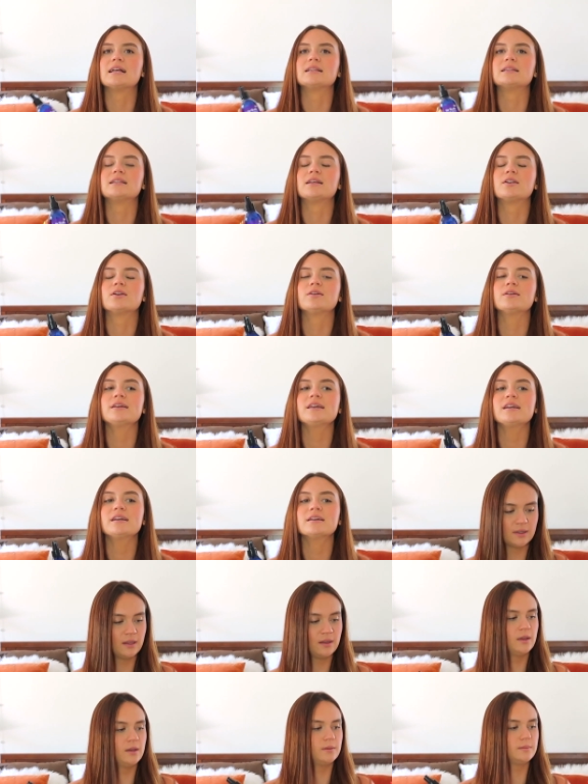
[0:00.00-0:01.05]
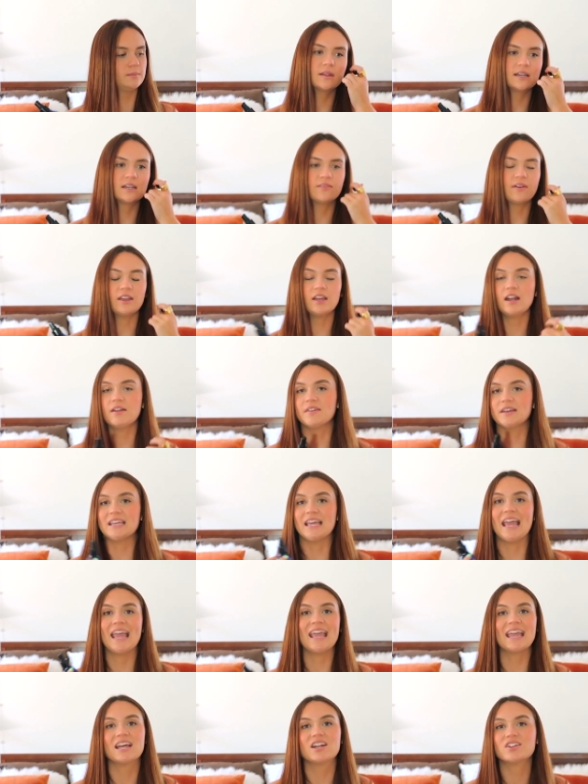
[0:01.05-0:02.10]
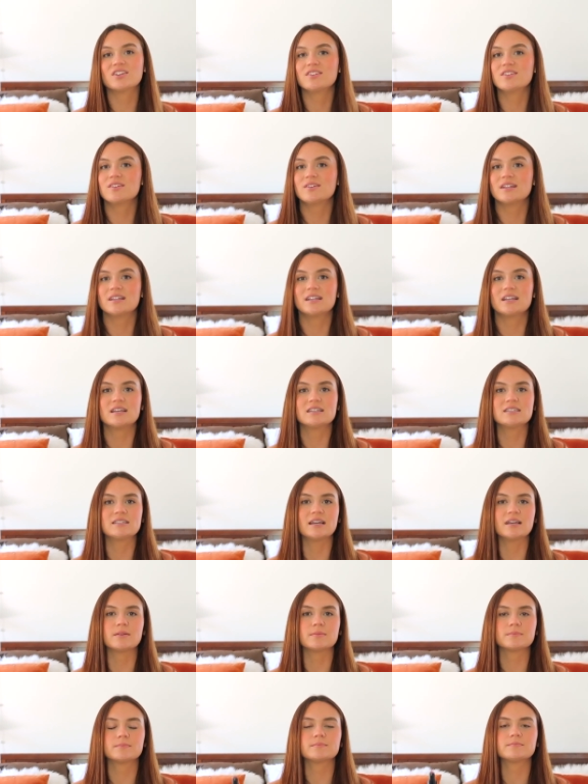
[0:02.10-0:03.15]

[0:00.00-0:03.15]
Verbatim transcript: it literally, like if I could have a candle would miss like